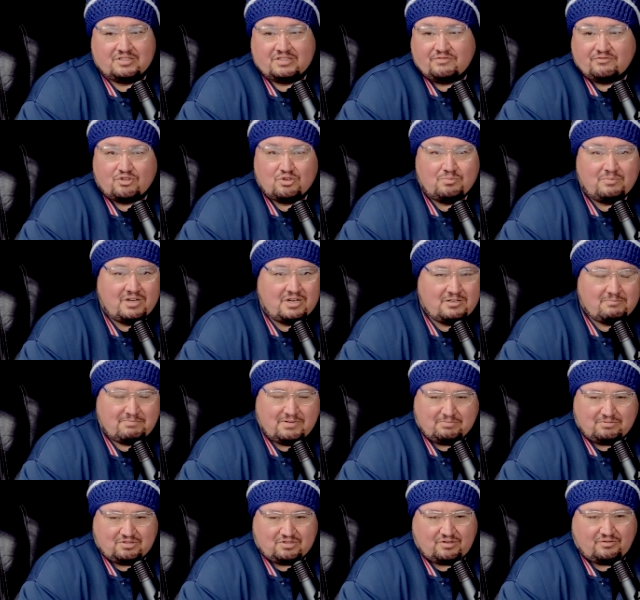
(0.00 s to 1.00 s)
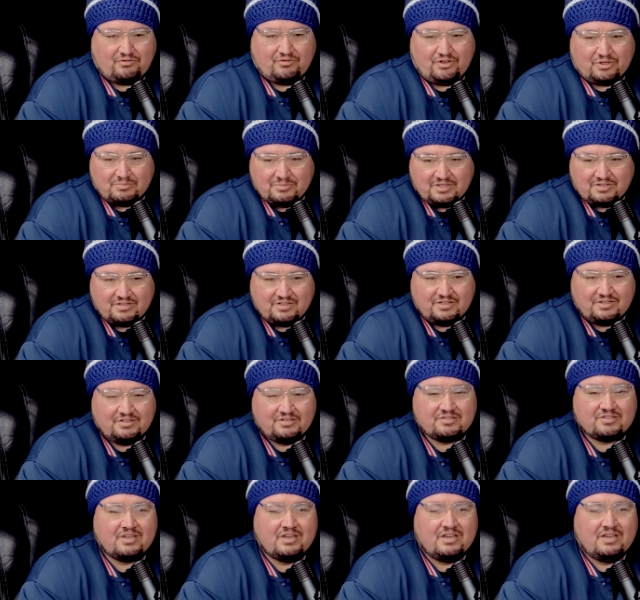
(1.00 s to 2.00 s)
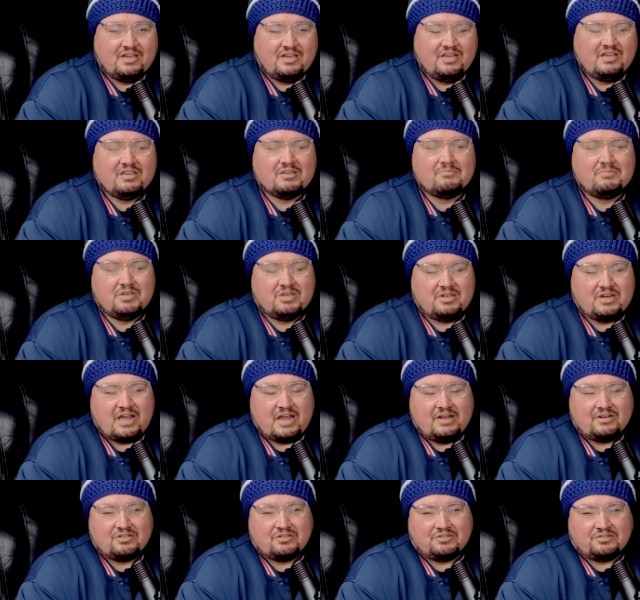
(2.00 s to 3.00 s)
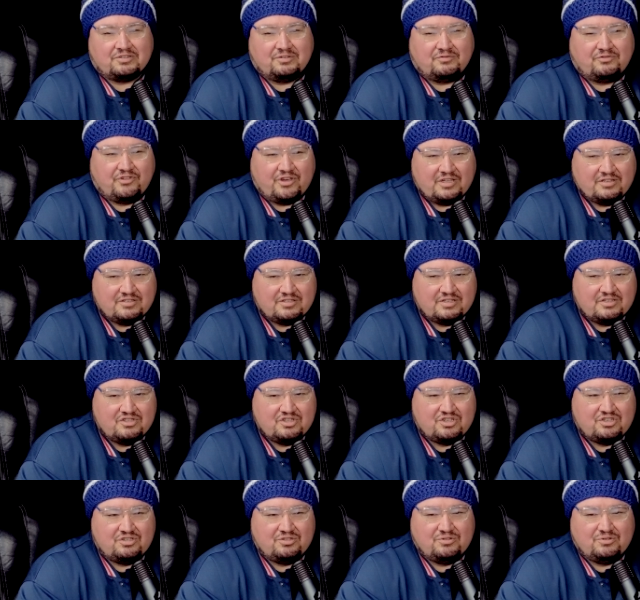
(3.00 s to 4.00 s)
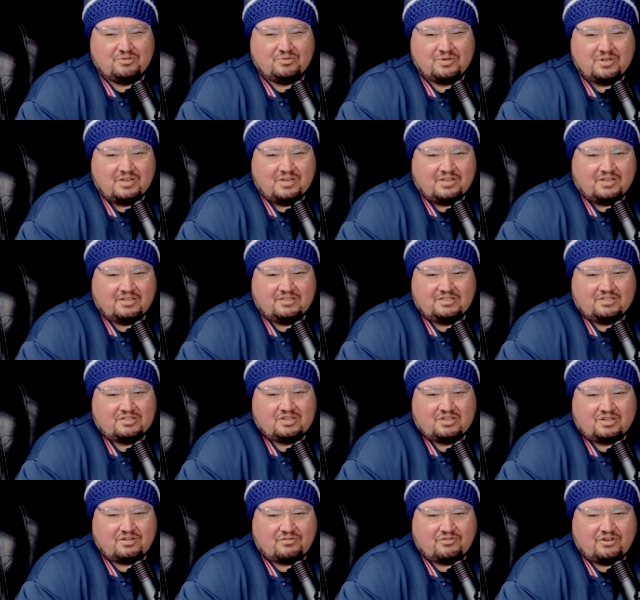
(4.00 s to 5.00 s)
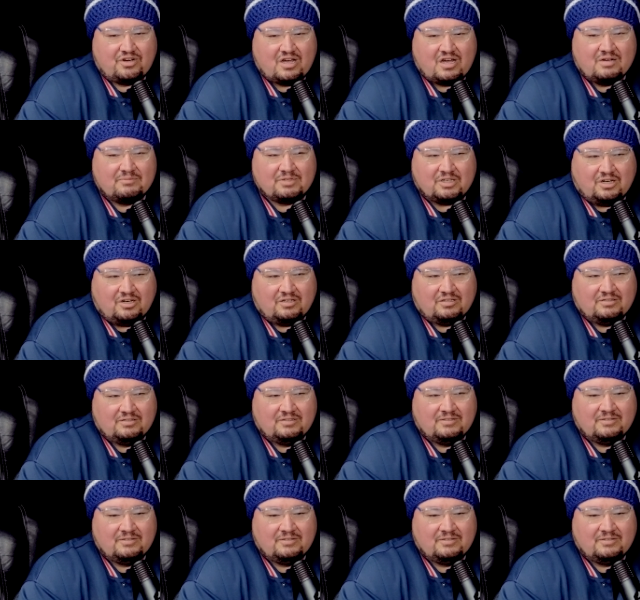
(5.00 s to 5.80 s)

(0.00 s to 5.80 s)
Because if too many people start filming this, it can be a national defense issue because it's just a phenomenon.